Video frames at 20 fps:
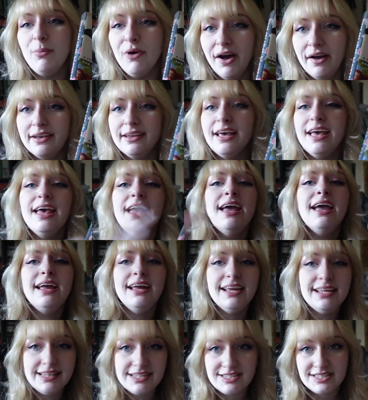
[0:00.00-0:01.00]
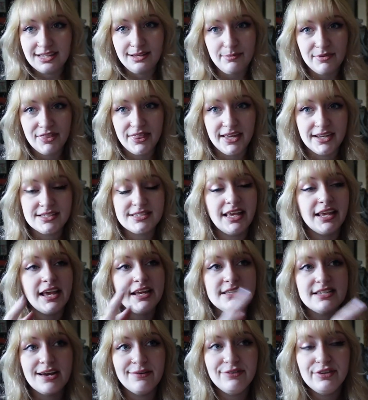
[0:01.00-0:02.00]
But in the scheme of things, like I
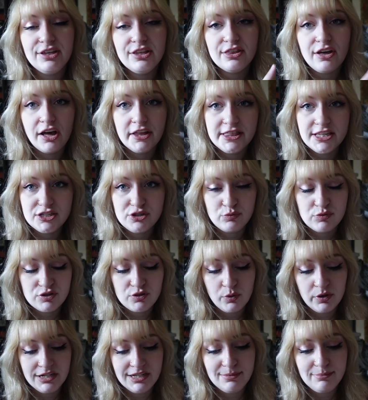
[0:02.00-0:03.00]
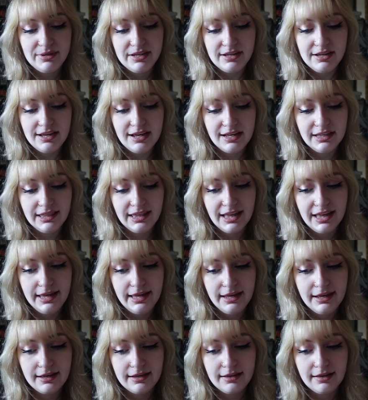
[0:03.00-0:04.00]
definitely thought this was going to be in
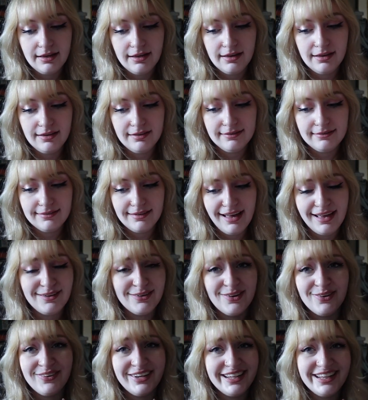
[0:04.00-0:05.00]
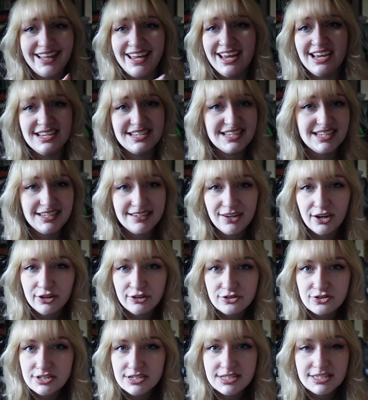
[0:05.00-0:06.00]
like I don't know, like the
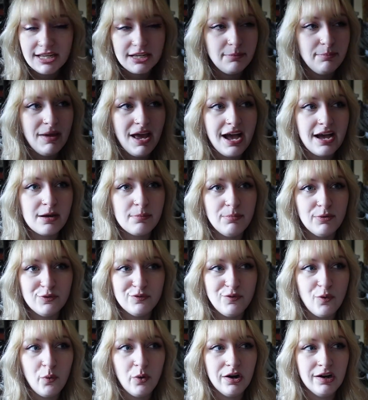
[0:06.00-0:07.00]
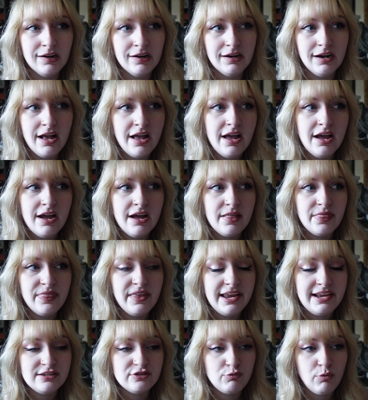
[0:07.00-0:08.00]
1800s, like back before
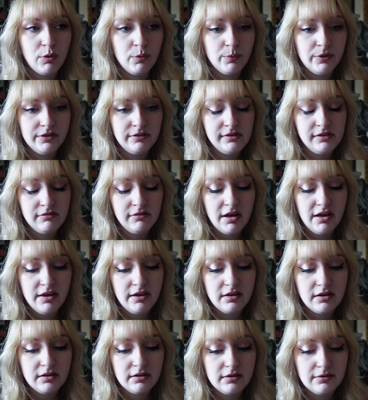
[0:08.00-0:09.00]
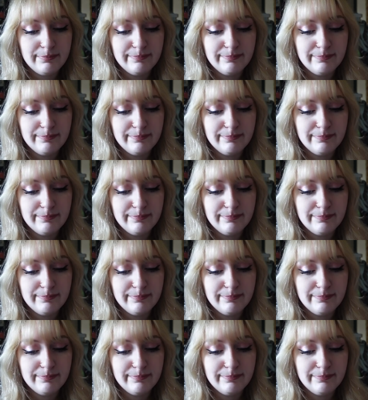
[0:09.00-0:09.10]
things were really like